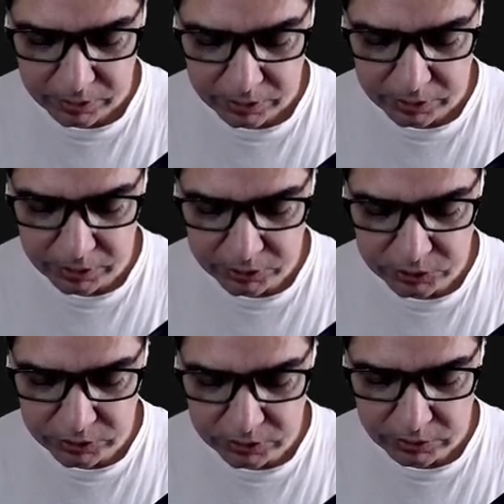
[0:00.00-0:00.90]

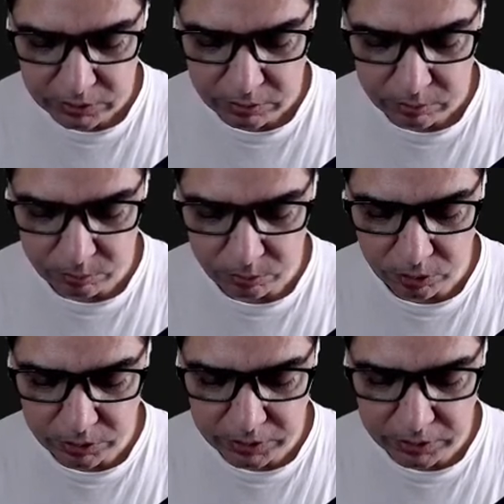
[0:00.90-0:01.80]
kg
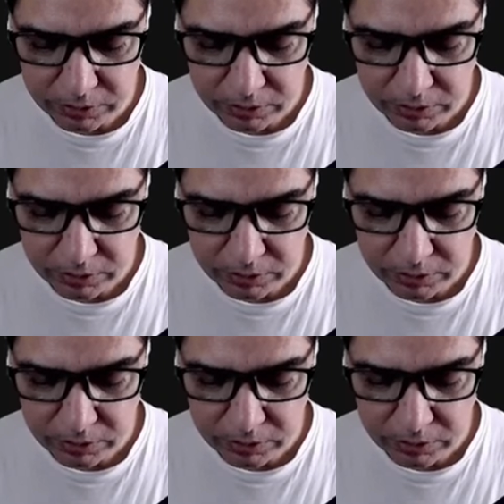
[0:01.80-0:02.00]
body